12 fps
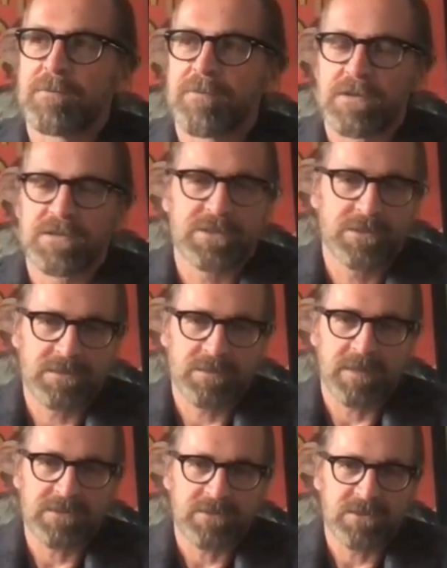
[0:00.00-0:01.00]
first 2
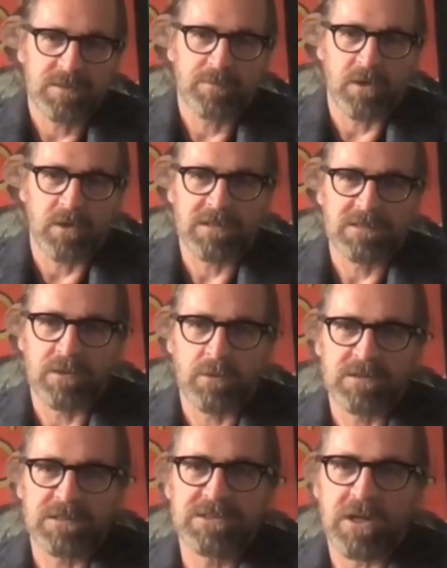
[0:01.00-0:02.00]
semesters at Brooks, there
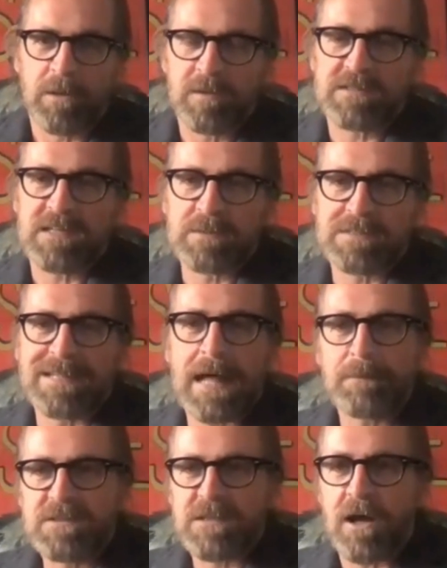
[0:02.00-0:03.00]
was a gentleman, his name was
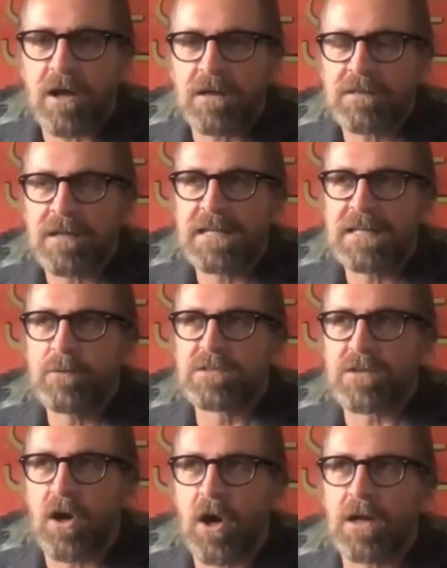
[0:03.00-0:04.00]
Lap Song, and he
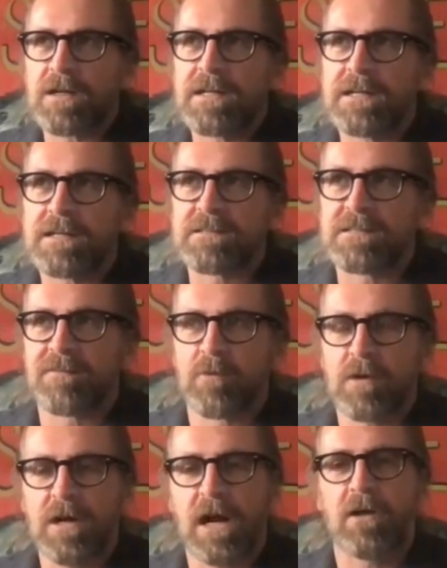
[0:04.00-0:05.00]
was auditing
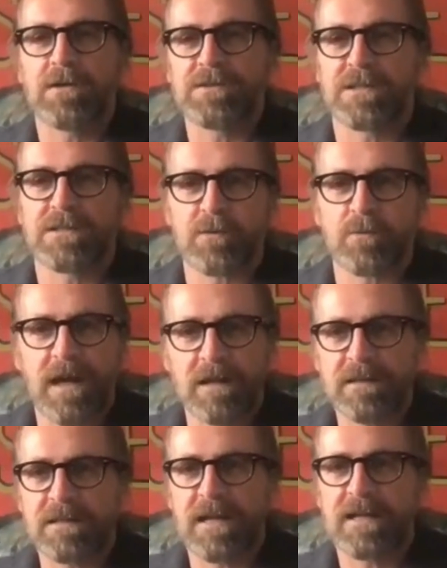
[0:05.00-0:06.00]
several colleges
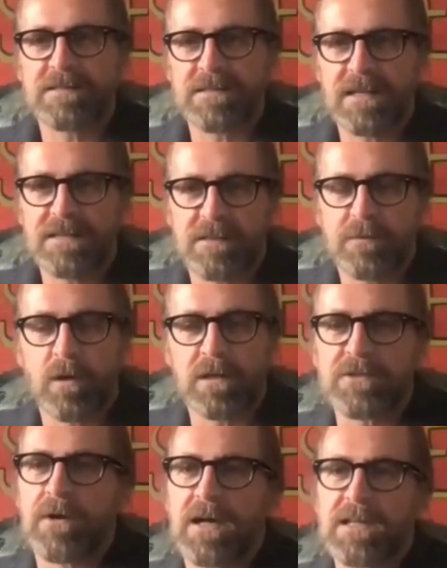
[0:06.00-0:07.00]
around the United States. He
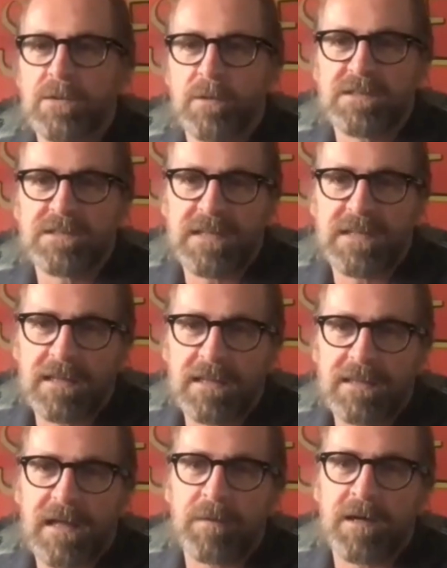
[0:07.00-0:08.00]
worked directly with the Dalai
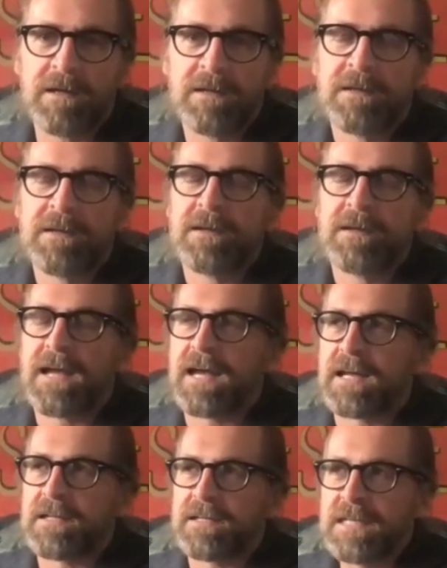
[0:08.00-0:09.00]
Lama,
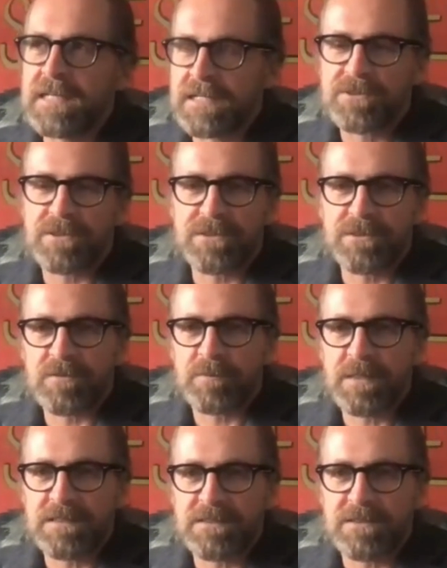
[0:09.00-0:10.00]
and he introduced
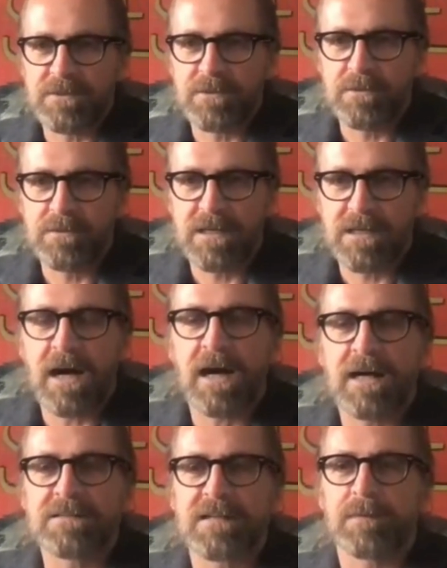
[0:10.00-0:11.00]
me to the
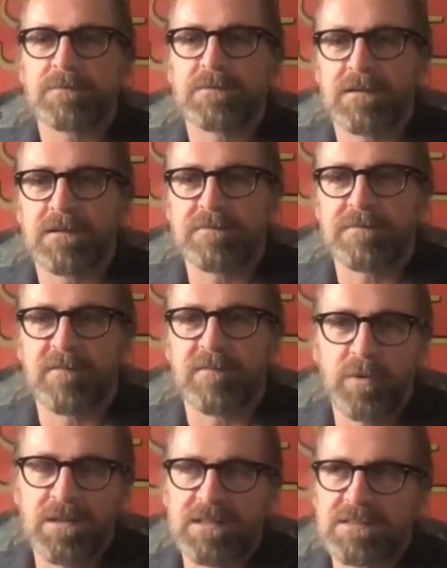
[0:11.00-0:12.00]
concept of
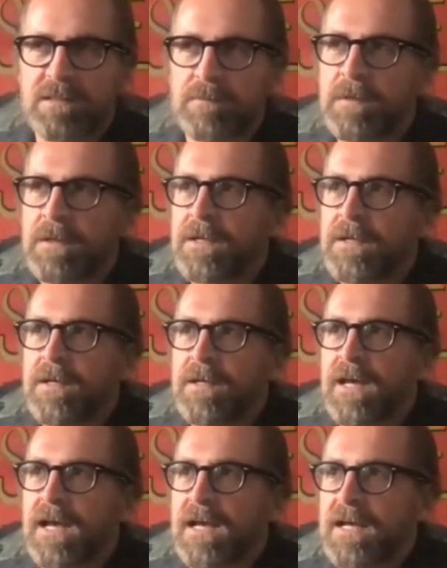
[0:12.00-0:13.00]
Buddhism
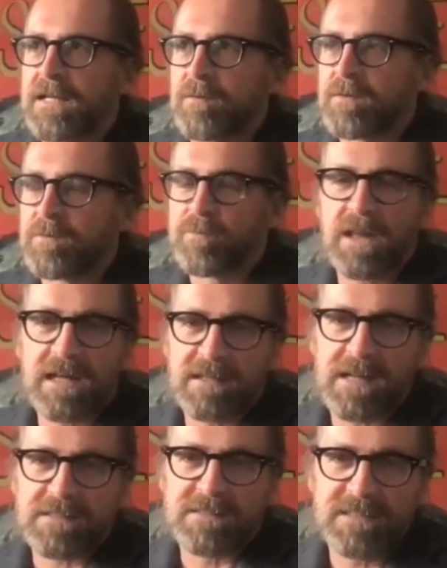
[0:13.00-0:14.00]
and planted
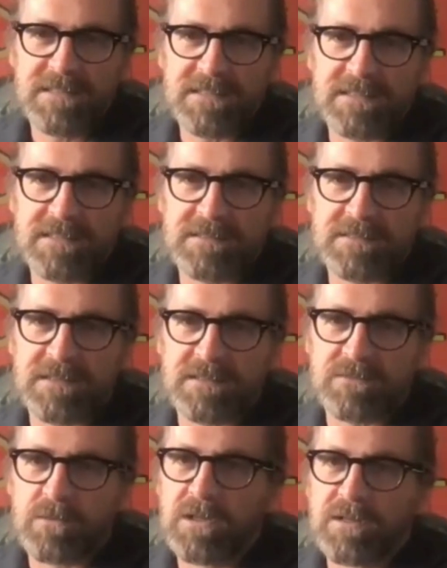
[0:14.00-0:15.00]
that seed. And
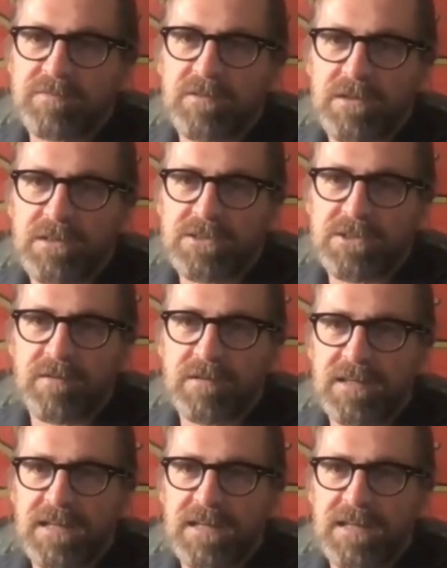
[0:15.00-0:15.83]
it's really flourished over the